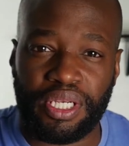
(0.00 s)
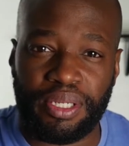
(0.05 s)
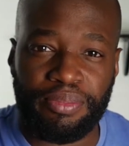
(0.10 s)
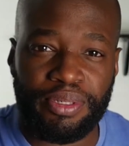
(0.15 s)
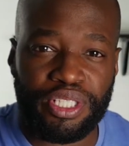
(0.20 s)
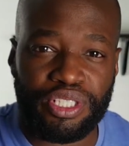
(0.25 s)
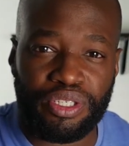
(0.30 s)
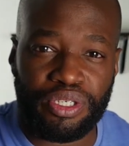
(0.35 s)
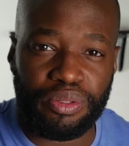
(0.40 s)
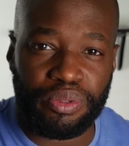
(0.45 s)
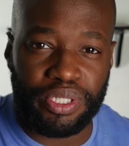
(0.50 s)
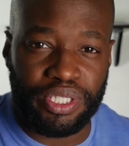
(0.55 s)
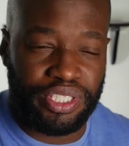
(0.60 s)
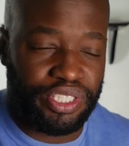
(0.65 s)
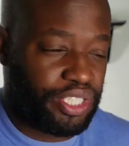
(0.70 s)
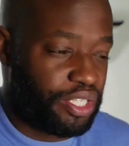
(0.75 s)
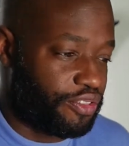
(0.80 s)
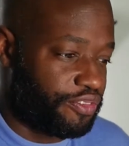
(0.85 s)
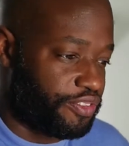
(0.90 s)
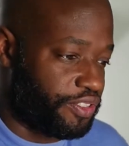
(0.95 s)
let me show you what a
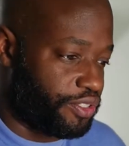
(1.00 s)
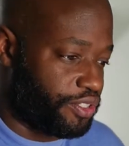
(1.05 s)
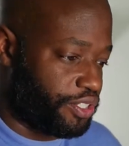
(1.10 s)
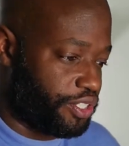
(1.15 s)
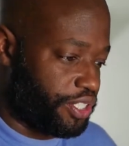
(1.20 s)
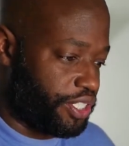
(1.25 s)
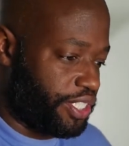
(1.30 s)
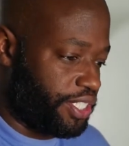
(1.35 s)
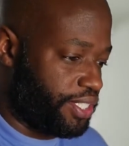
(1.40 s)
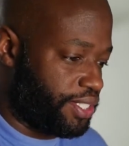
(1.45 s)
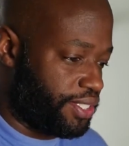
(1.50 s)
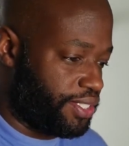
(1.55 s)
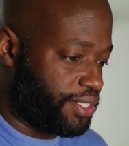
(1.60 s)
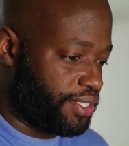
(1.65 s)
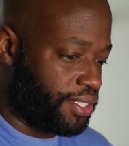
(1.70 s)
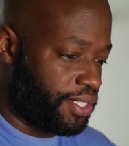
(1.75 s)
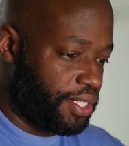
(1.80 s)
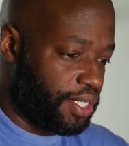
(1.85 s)
gel filter is.